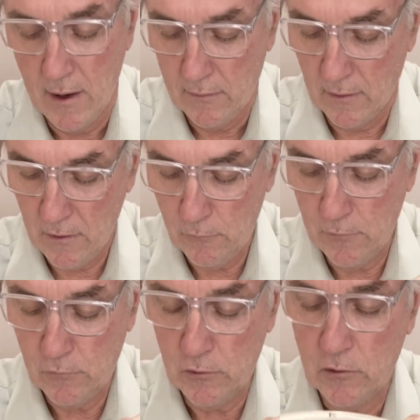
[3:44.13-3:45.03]
Now that
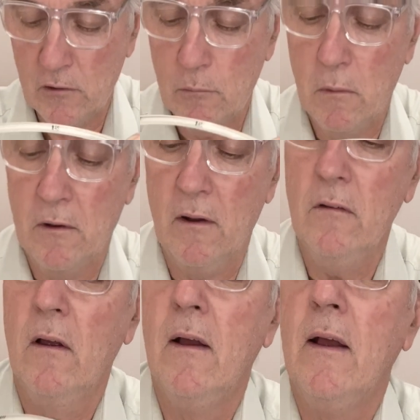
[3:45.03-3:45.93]
50 centimeter
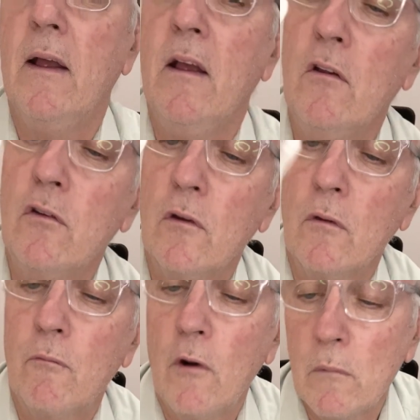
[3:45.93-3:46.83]
is
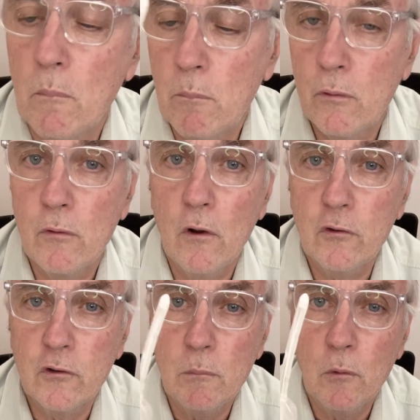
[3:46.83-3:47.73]
from the
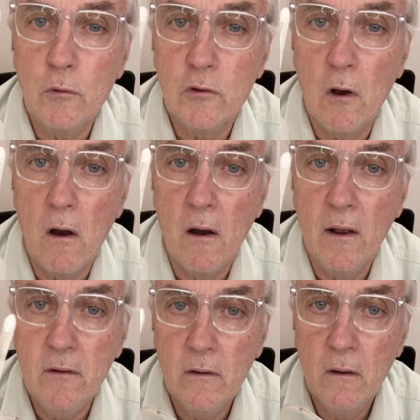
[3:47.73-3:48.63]
proximal
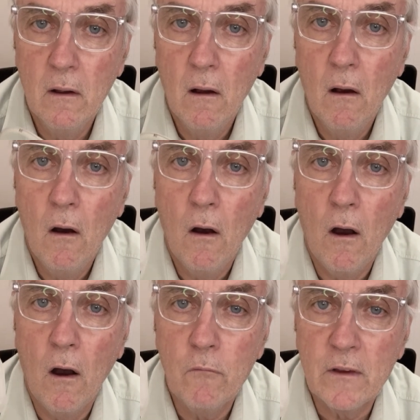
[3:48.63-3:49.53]
side
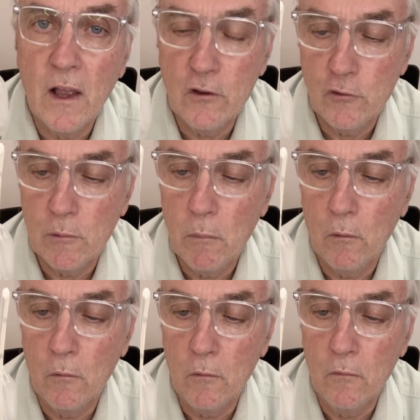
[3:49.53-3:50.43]
of the gastric
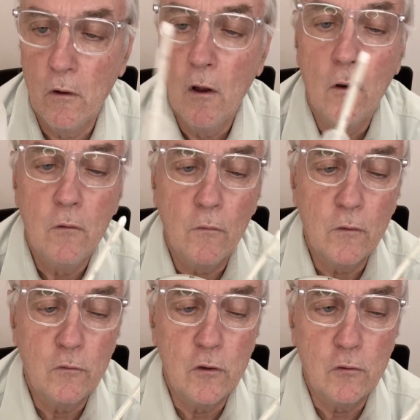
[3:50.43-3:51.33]
balloon, not the
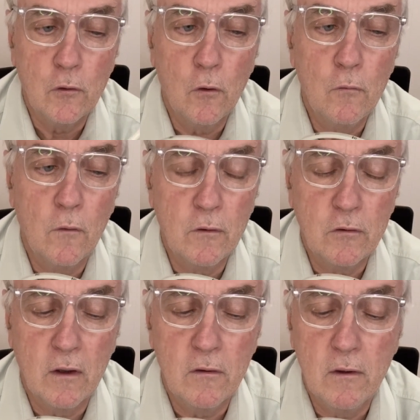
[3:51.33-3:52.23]
distal or not this
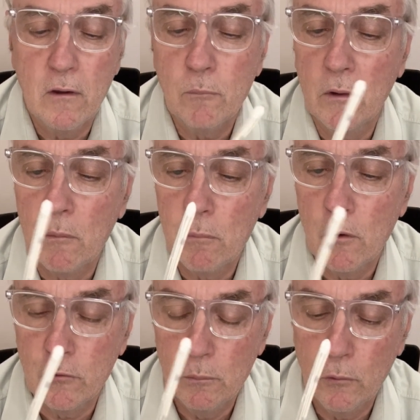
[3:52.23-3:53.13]
end here, but the
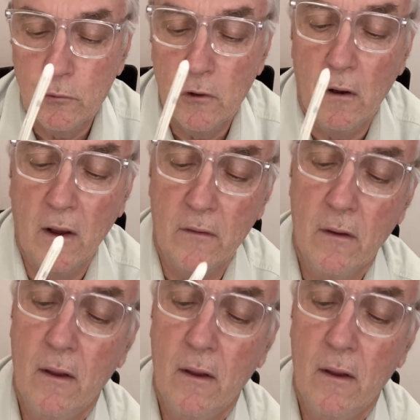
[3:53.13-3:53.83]
proximal side.